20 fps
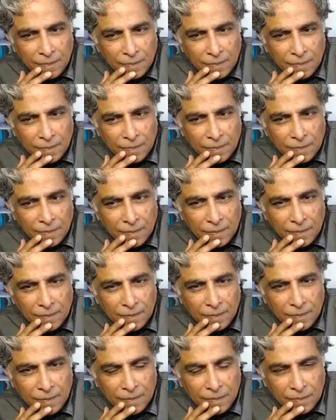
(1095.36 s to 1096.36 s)

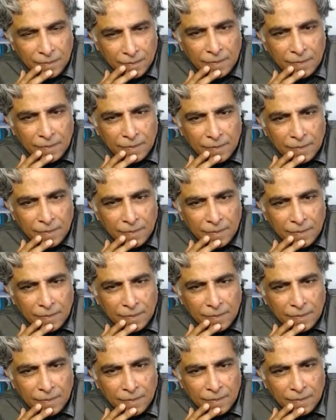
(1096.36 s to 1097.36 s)

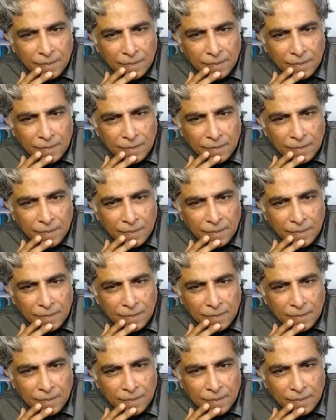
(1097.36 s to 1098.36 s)

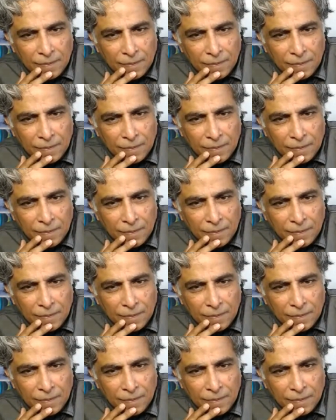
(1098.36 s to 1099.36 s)

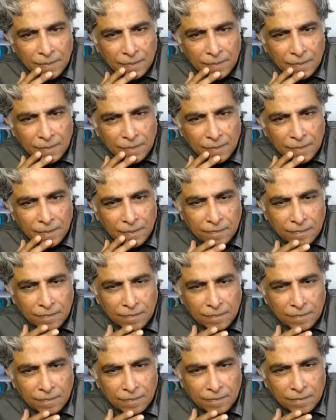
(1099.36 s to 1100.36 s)

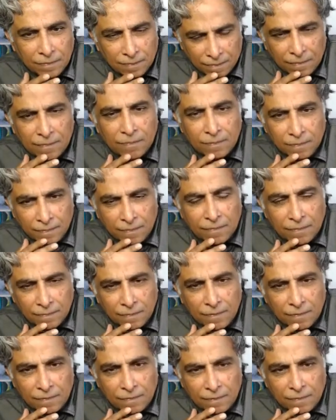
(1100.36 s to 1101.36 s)

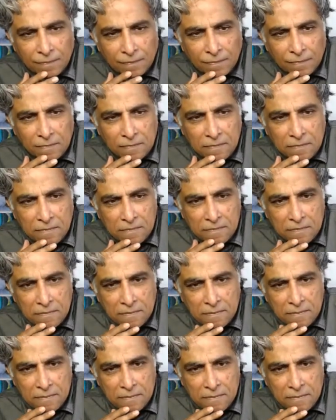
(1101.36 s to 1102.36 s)

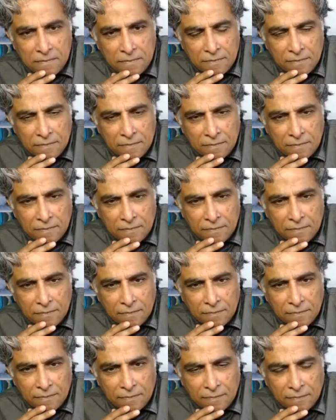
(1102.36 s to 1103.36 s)

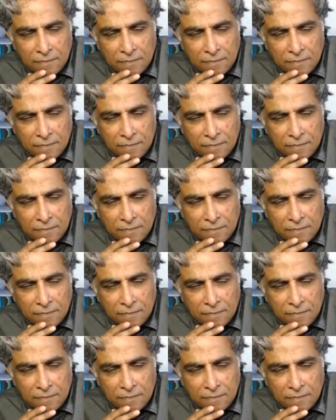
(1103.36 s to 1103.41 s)
This person isn't speaking.